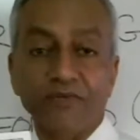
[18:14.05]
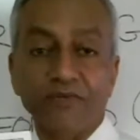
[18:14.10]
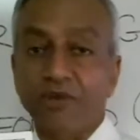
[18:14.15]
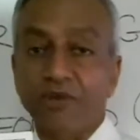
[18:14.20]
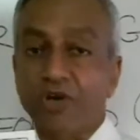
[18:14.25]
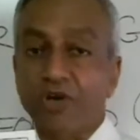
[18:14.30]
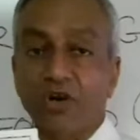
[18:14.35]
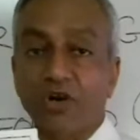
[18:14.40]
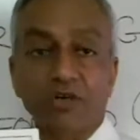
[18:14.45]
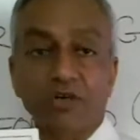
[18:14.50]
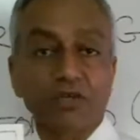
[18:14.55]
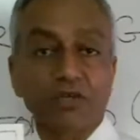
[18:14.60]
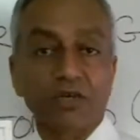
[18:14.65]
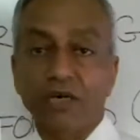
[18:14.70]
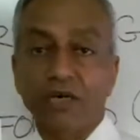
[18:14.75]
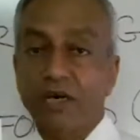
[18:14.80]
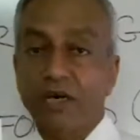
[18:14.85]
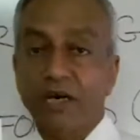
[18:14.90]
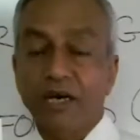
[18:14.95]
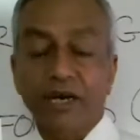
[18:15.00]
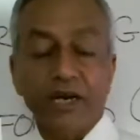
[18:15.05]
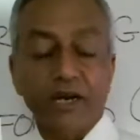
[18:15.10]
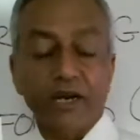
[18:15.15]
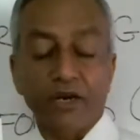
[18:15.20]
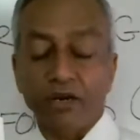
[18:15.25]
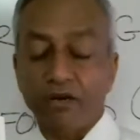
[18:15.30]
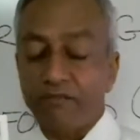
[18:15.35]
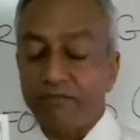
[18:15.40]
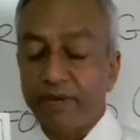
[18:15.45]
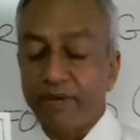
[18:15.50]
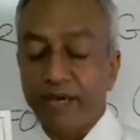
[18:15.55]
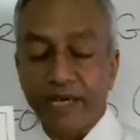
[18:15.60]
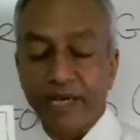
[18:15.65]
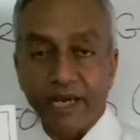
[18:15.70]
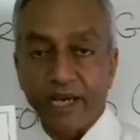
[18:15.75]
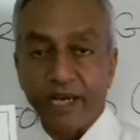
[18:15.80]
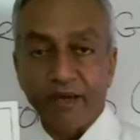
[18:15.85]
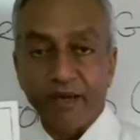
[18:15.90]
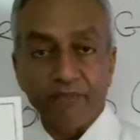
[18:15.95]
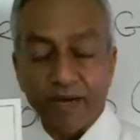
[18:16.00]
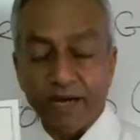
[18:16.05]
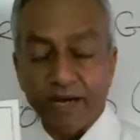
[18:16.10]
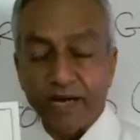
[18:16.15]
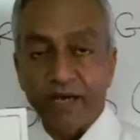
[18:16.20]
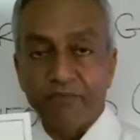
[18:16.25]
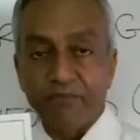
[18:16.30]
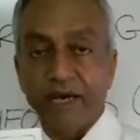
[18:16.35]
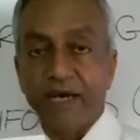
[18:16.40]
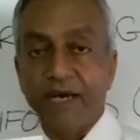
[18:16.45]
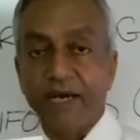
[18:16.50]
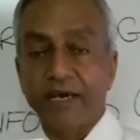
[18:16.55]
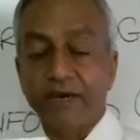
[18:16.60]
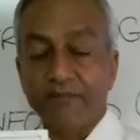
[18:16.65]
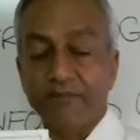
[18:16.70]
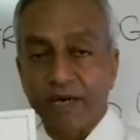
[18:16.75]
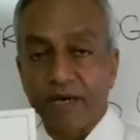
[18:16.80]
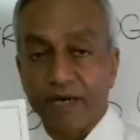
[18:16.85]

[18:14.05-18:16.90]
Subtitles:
We are not making any money by